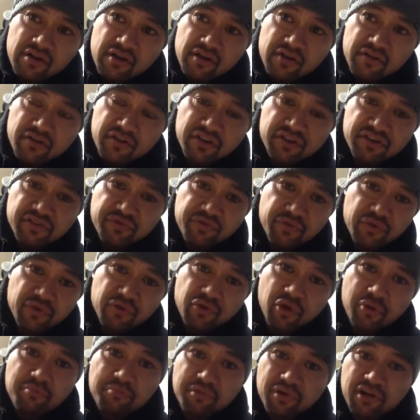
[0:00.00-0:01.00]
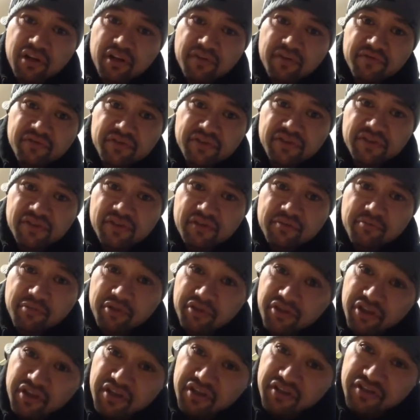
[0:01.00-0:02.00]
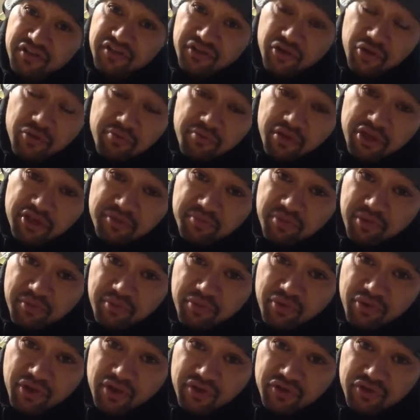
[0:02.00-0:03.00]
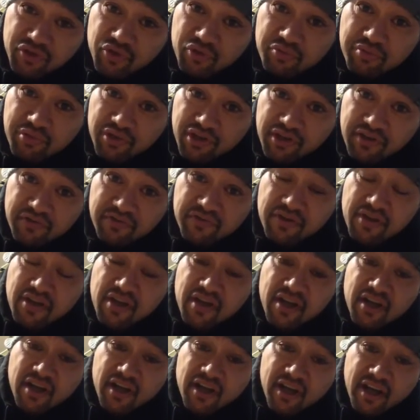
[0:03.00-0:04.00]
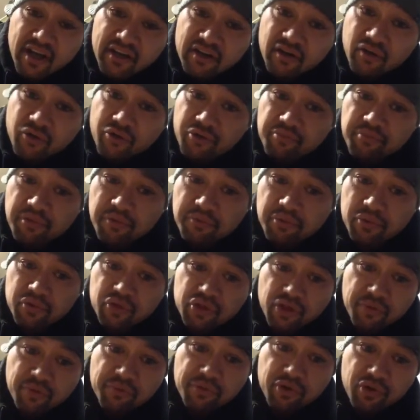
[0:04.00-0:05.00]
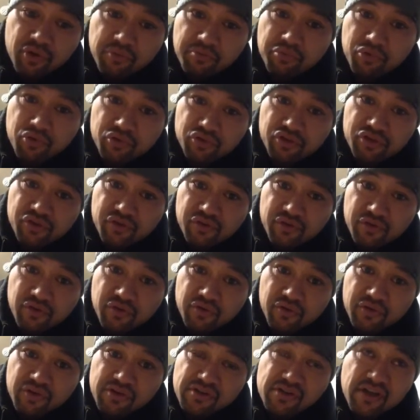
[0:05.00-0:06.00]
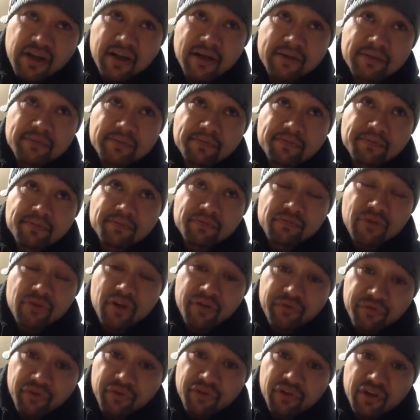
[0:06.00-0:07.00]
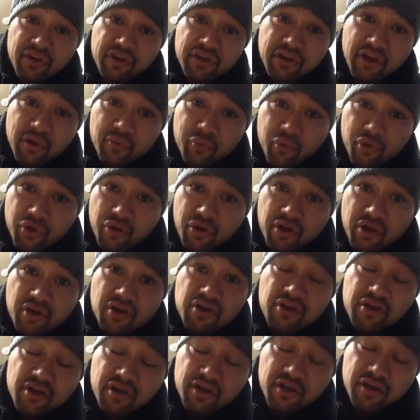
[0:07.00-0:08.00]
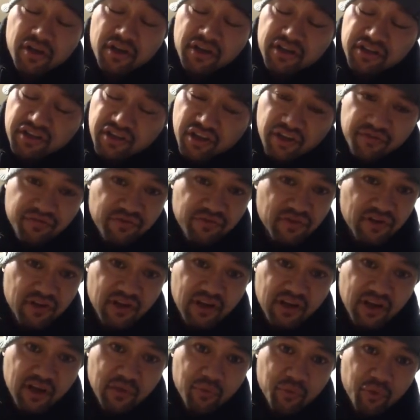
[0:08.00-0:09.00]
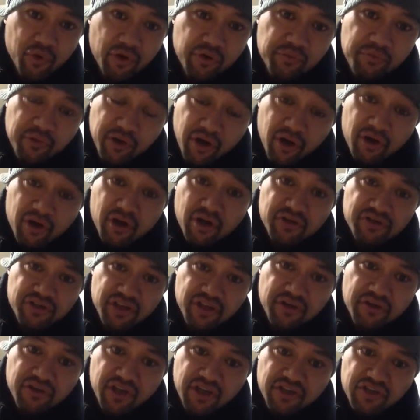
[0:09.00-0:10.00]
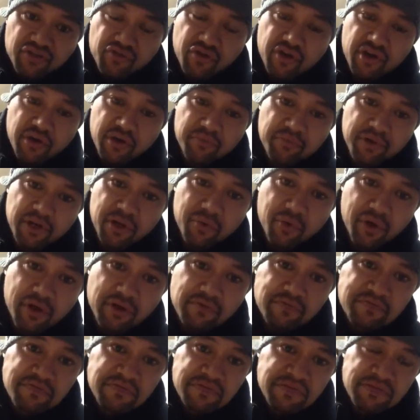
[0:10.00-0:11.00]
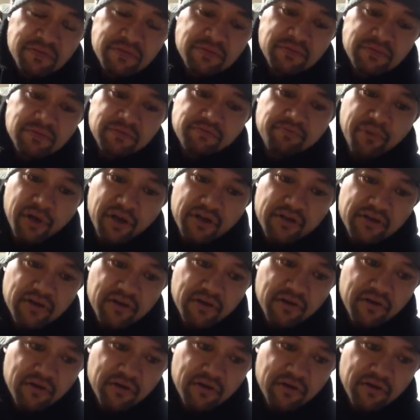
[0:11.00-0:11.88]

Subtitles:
there's a few non-believers, but there are so much people that do believe, and a lot of people are jumping on board. So look, if you think it can work, it definitely can work. But I'll tell you that straight up anyway. But